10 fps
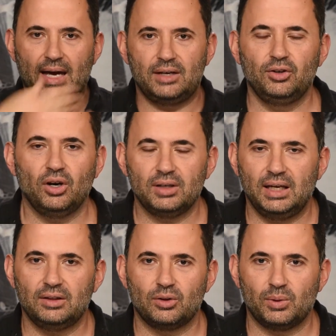and not
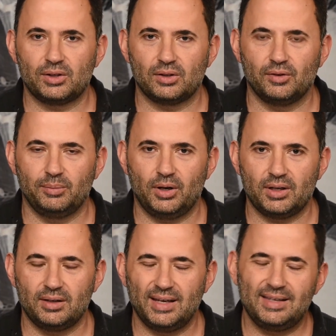hit the rest of her
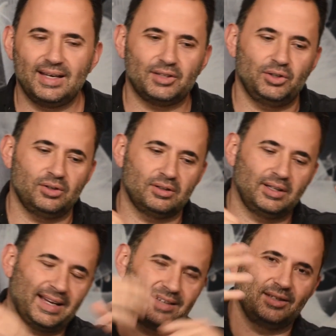body. Now, yes, you could
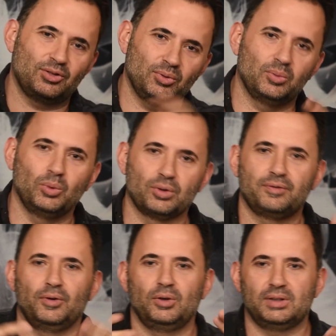liken it to a
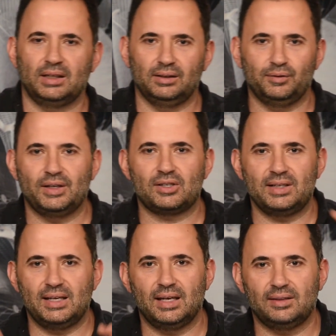waterfall and it'll
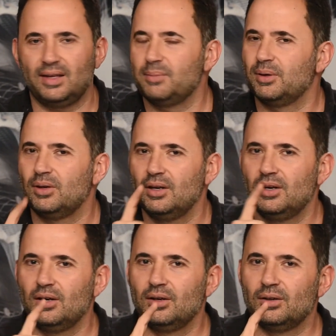eventually get there, but
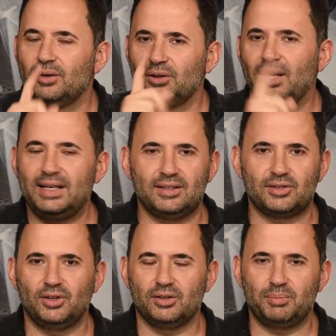light
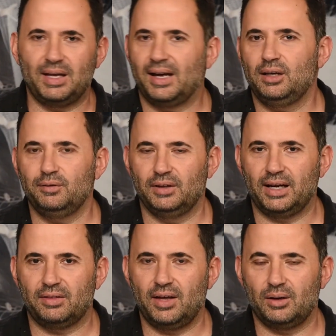does not behave
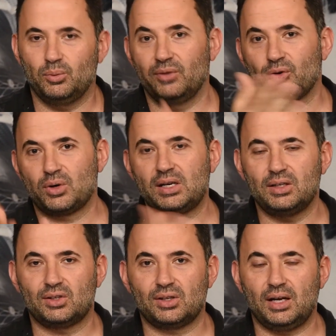like that. We've already
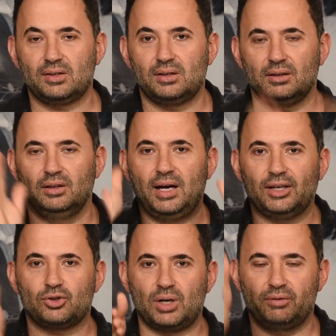discussed that
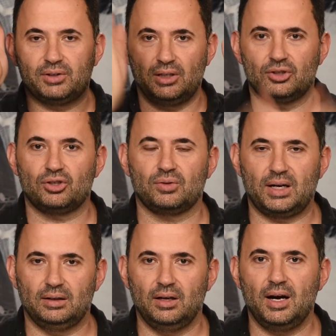light travels in
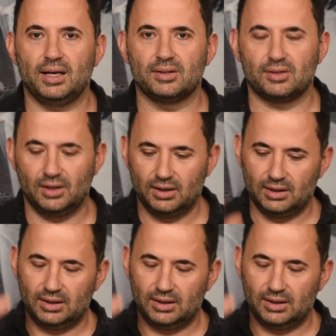straight lines.